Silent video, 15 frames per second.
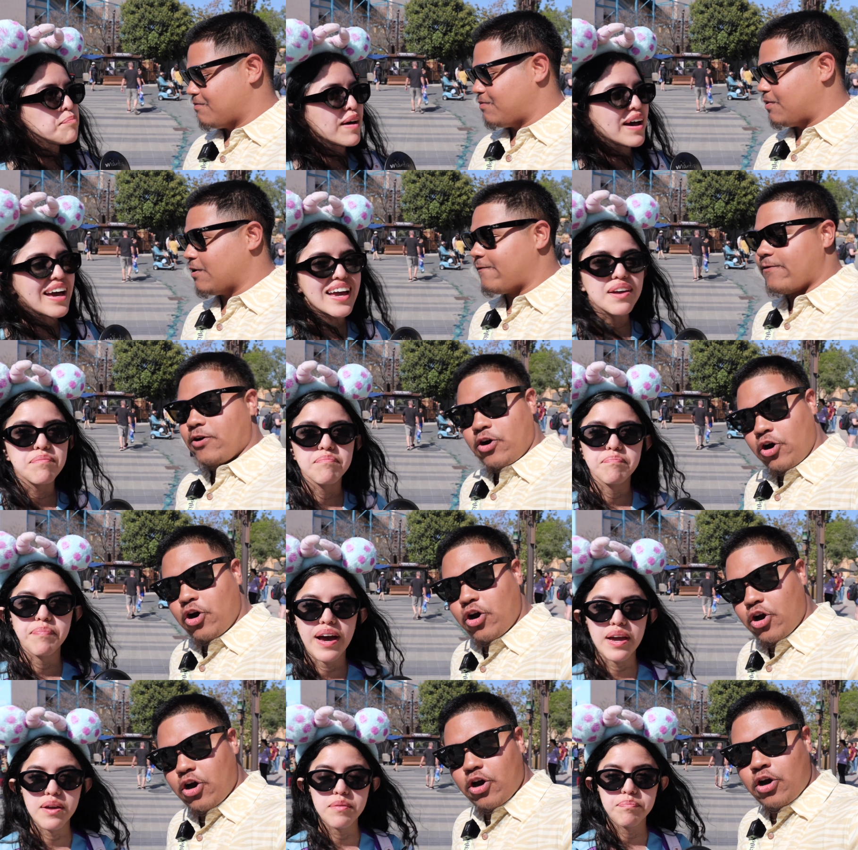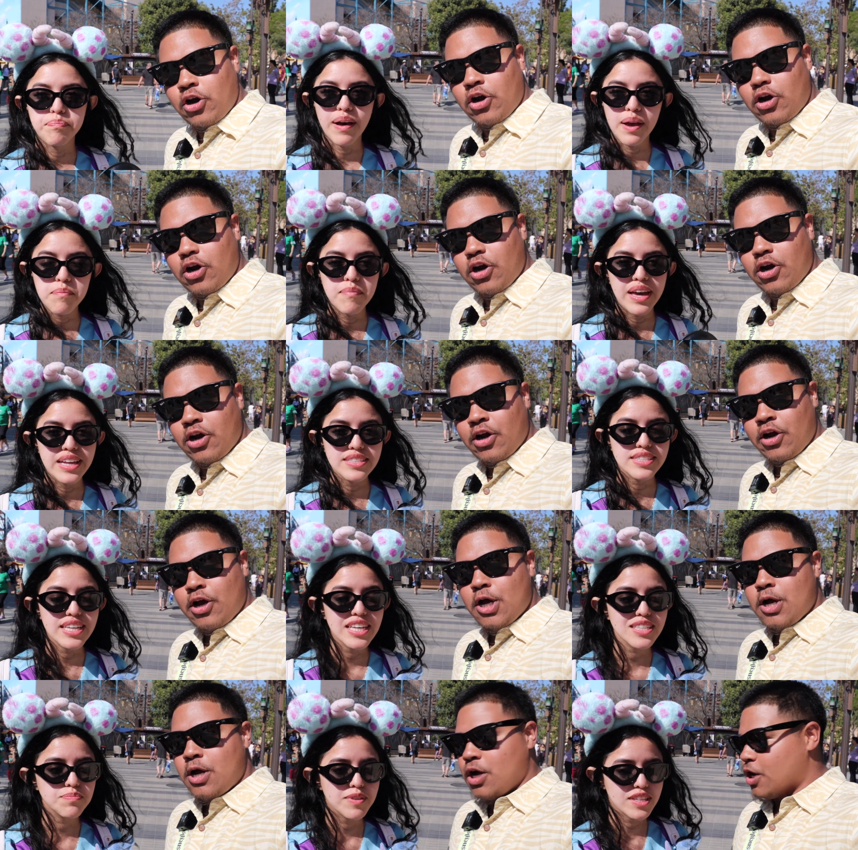Speaker 1: by, by, by
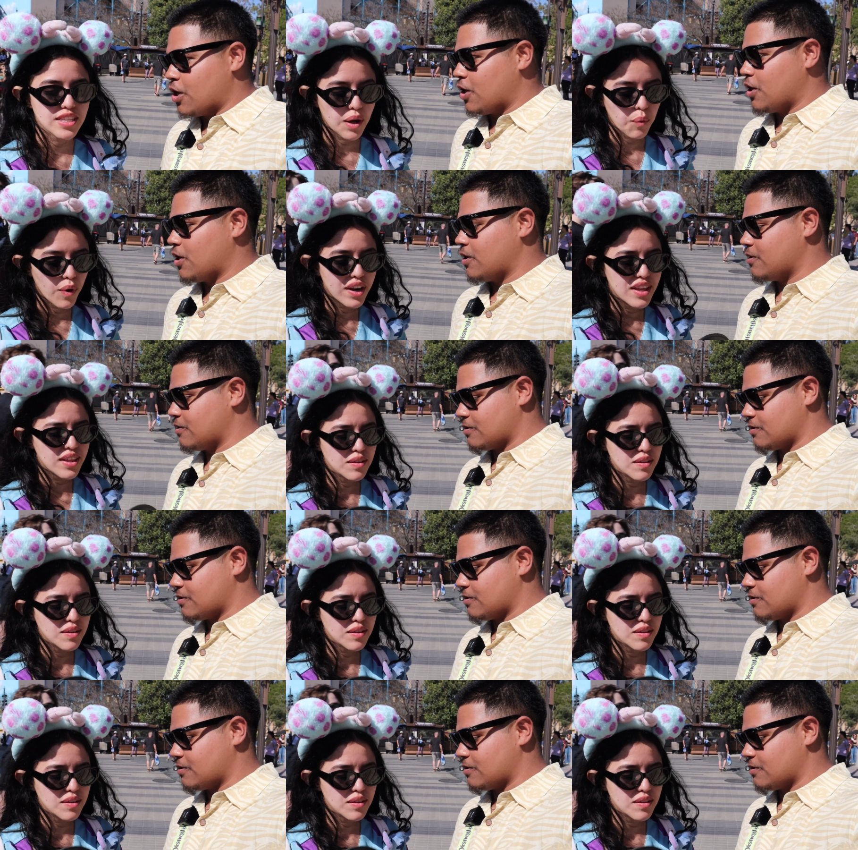Mantis because I wanted